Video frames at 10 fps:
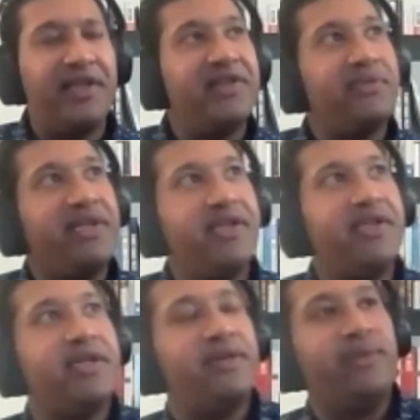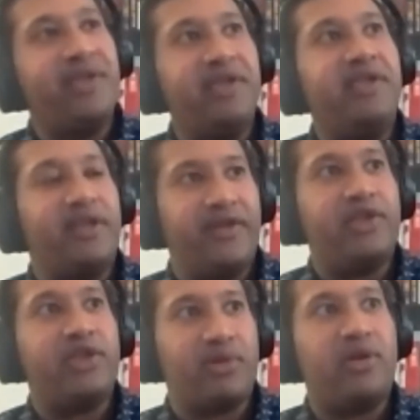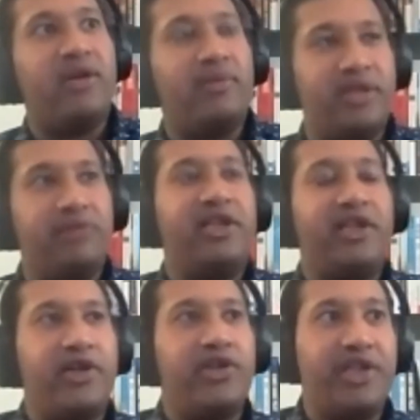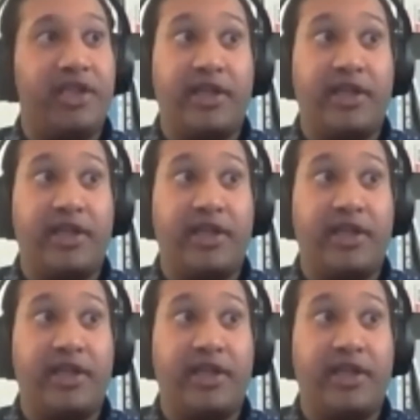Yeah, so we did an innovation program with Dominion Energy.